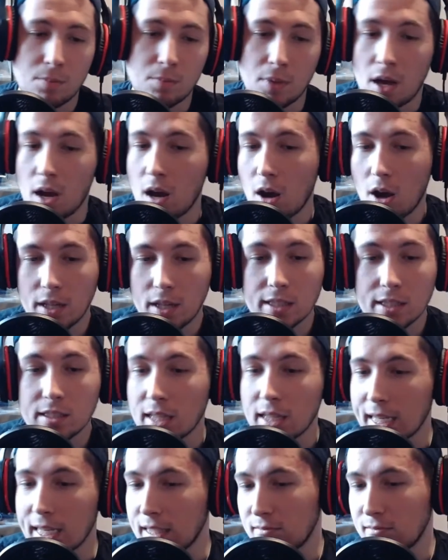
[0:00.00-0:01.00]
But
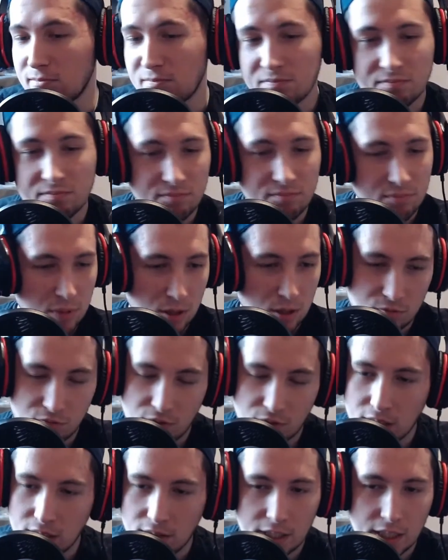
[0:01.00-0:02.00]
honestly, looks
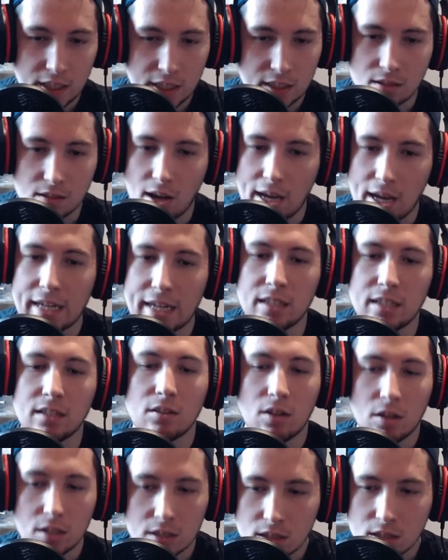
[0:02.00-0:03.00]
really, really exciting.
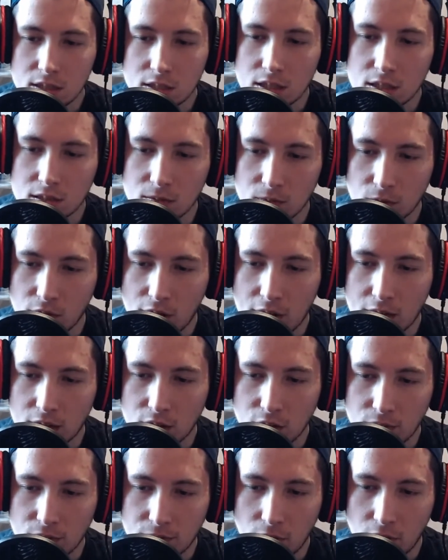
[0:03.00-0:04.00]
Nice to see some great
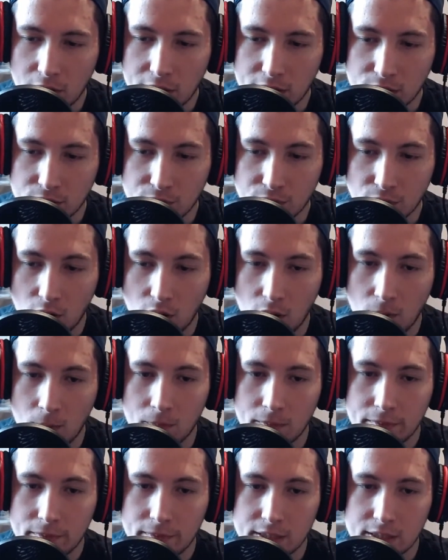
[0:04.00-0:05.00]
new footage
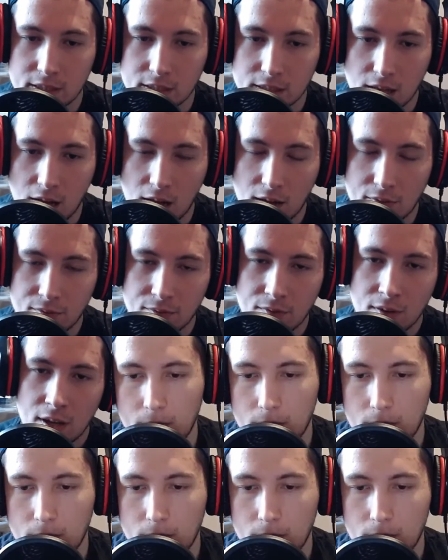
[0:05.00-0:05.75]
from this stuff.